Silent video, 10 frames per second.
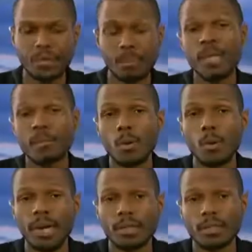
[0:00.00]
the minimum
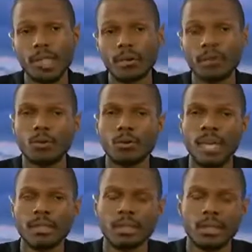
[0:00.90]
wage here in the
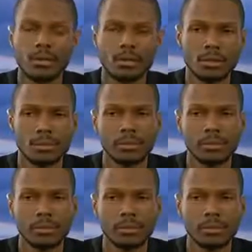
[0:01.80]
United States.